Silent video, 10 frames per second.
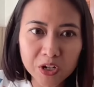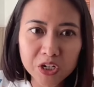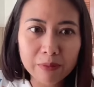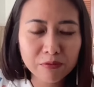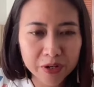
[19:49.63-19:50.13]

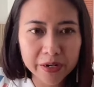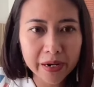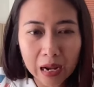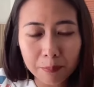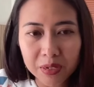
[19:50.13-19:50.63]
which I'm
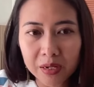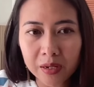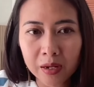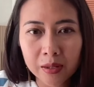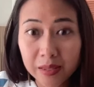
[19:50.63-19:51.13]
very
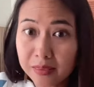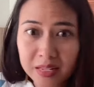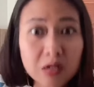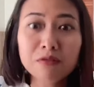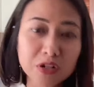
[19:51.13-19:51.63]
happy
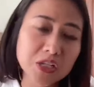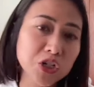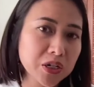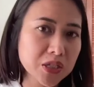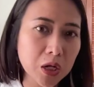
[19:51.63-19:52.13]
that this
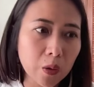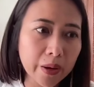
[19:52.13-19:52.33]
conversation is